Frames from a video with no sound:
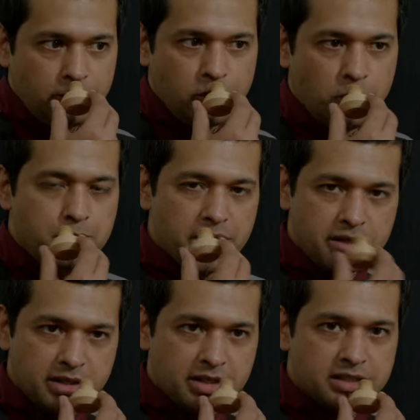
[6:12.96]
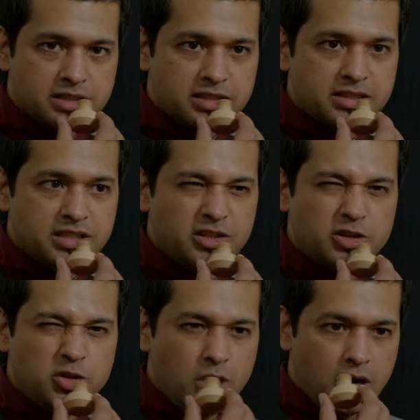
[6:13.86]
no bitterness, nothing
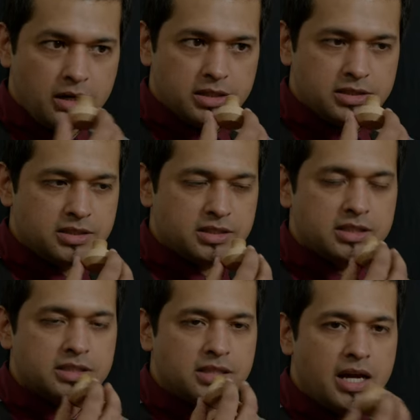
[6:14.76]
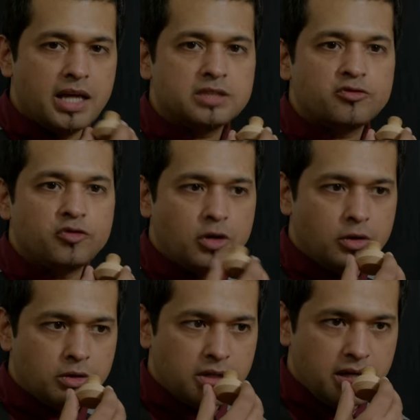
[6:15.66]
too harsh. This is this nice
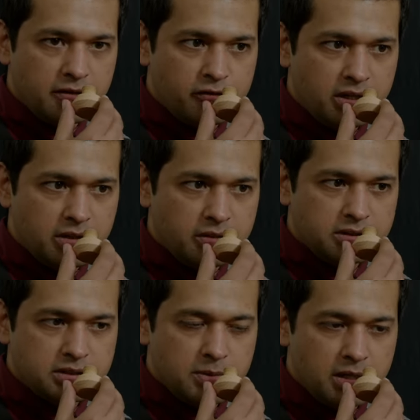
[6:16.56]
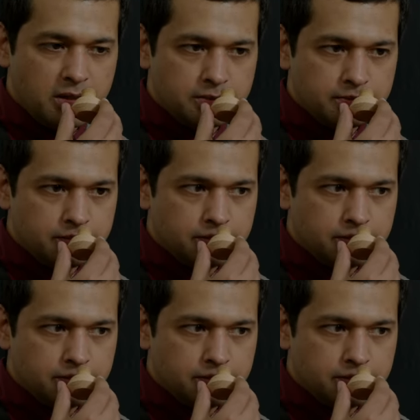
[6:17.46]
floral kind of fragrant smell.